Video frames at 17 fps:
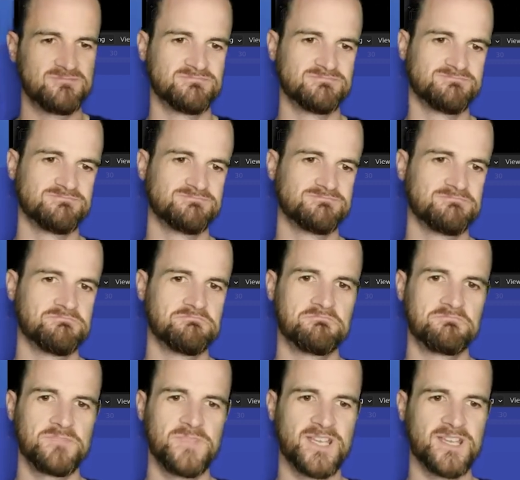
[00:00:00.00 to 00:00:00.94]
Yeah,
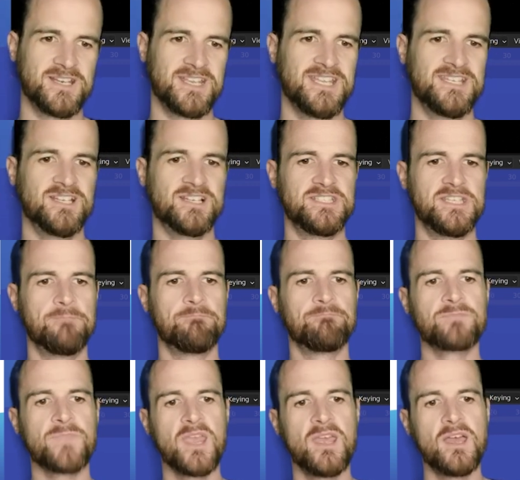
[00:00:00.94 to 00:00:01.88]
you kind of get the
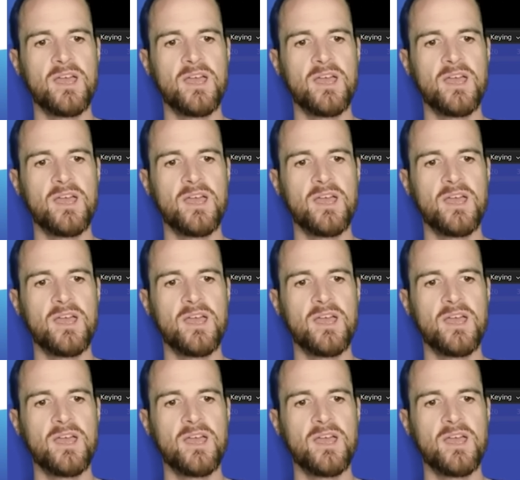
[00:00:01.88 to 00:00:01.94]
idea.